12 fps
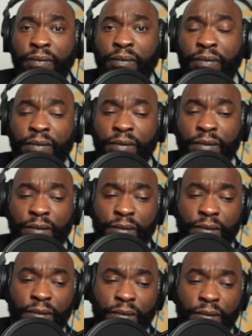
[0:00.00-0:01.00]

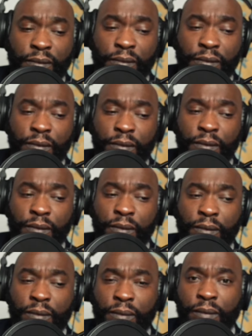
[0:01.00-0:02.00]

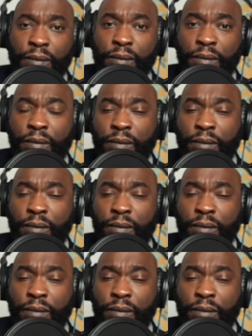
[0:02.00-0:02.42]
No one is speaking in this clip.